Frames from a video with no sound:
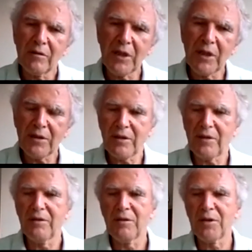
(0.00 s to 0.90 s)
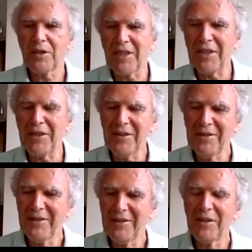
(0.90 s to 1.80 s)
that's, say,
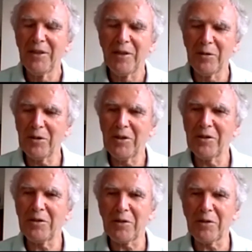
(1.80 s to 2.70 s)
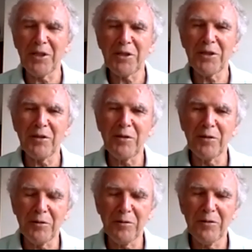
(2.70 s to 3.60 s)
long introduction
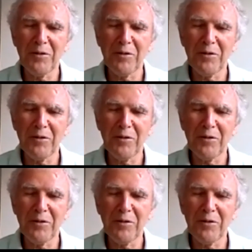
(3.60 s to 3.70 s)
to